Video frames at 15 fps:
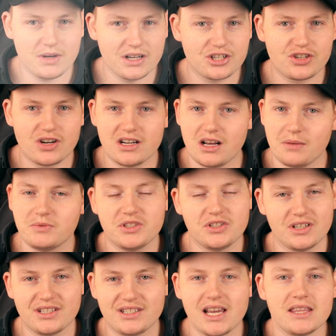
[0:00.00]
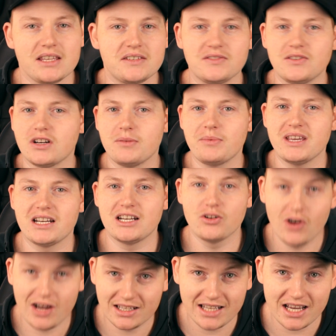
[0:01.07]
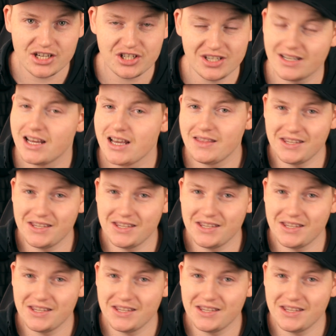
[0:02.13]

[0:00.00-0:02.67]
one straight up, I'm just going to say this is going to be an annihilation.